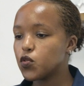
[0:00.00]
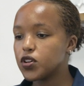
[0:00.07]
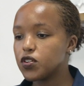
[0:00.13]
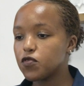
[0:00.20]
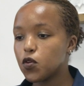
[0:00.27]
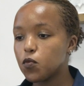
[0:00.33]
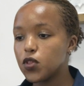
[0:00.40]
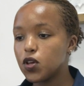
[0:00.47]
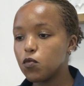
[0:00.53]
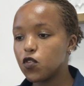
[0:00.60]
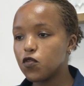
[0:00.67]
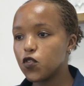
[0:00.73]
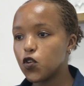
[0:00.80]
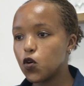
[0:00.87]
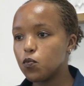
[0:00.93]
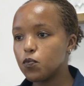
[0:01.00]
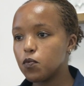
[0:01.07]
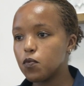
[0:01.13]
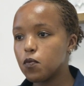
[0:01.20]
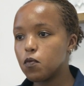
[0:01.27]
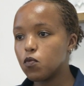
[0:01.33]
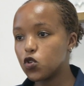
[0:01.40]
inform them of your
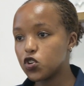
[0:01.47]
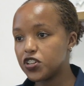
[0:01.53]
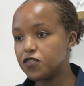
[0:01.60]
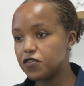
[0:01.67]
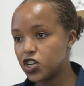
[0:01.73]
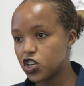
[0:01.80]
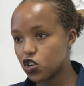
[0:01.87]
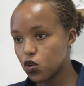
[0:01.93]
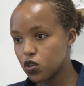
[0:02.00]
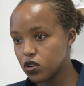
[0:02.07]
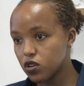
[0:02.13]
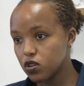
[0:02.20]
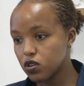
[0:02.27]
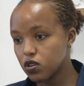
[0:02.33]
motivation,